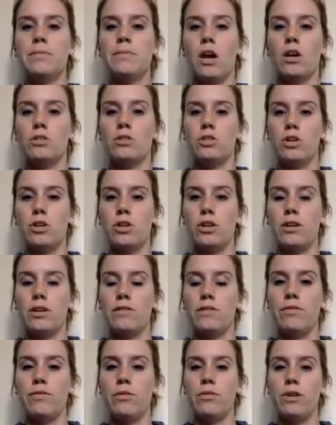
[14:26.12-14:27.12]

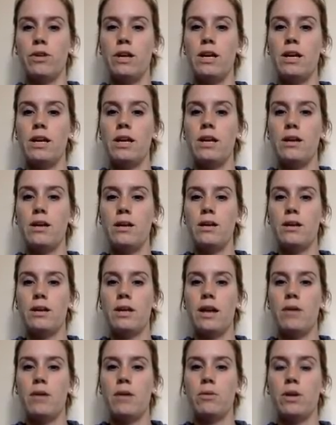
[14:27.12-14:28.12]
Alternative 3,
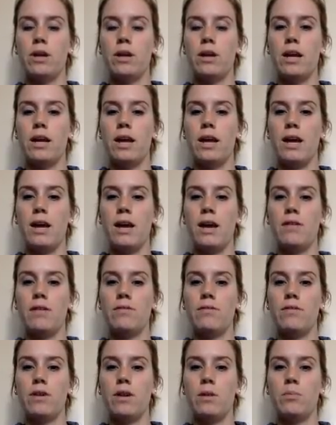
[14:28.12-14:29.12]
now we're going to
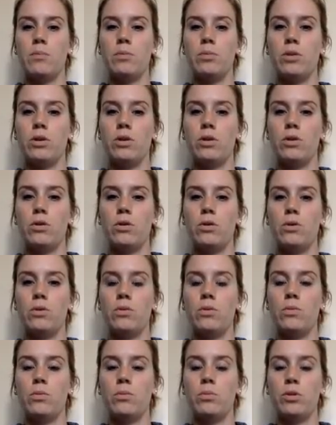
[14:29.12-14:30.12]
have a
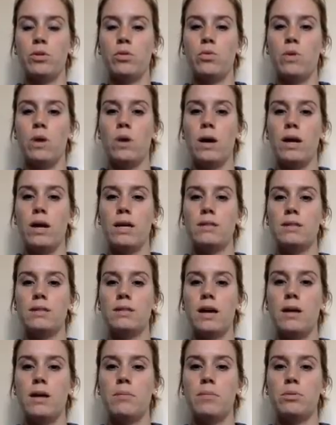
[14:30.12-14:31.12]
blue 1 on
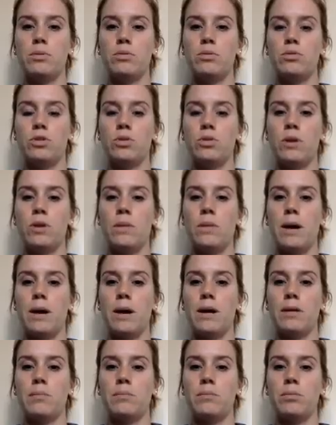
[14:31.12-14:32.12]
top, blue 2 on
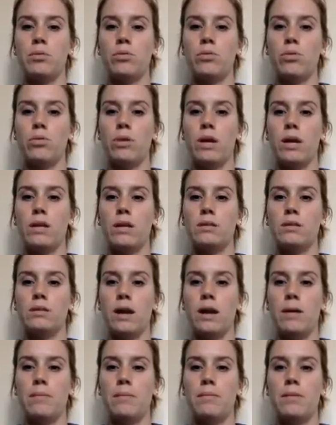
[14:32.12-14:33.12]
bottom, blue 3 on
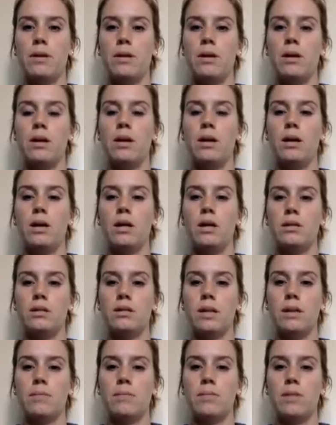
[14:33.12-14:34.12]
top. And
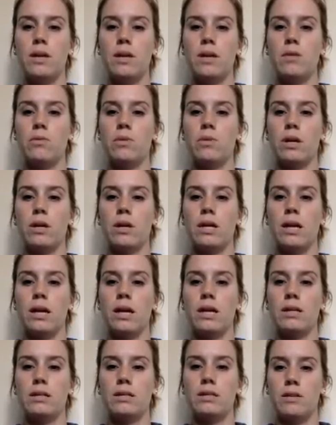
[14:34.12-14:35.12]
same thing, we're going to
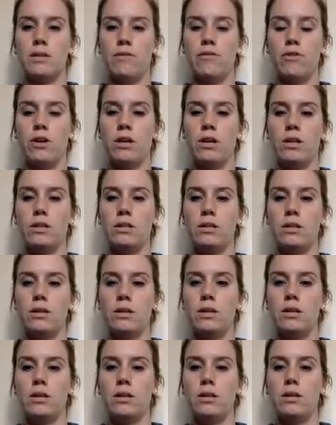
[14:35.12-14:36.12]
get different
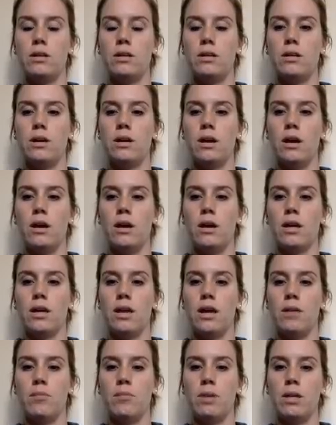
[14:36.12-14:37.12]

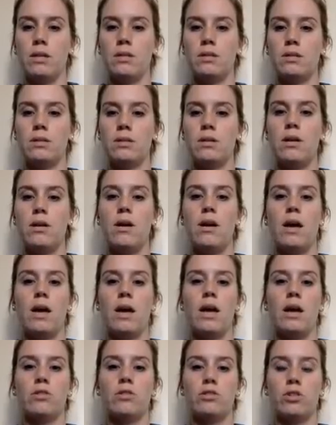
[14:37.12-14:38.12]
gametes.
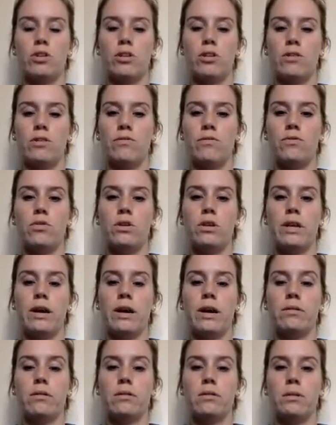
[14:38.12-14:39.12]
In alternative 4,
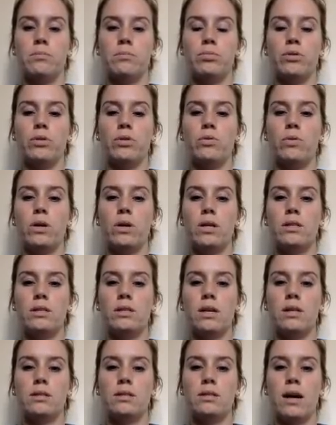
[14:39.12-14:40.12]
now only blue 1 is
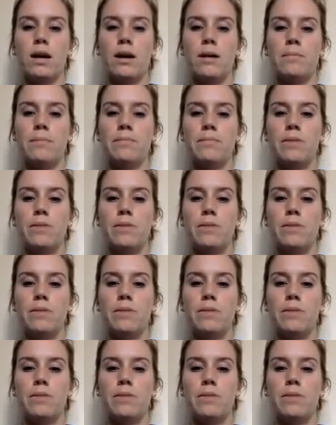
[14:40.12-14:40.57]
on top.